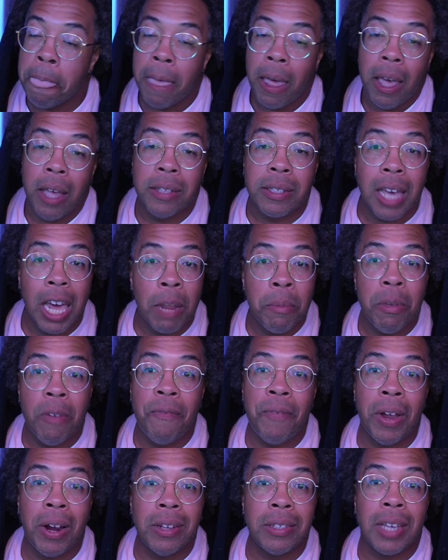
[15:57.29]
It's got to be
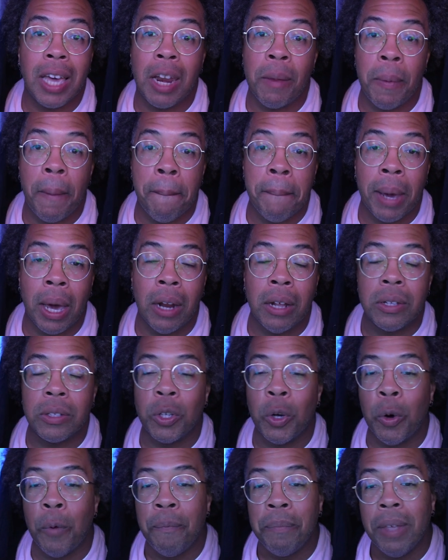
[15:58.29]
fair. It's got to be balanced.
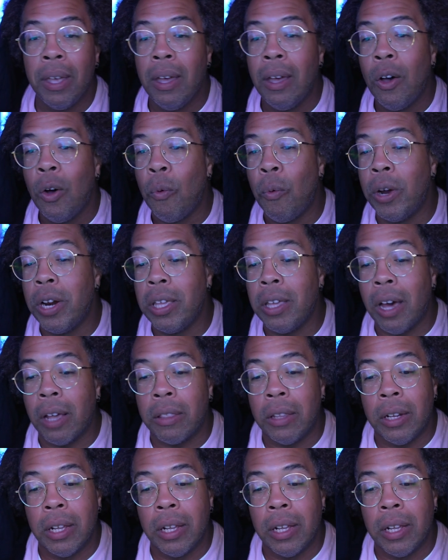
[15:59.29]
So what do y'all think?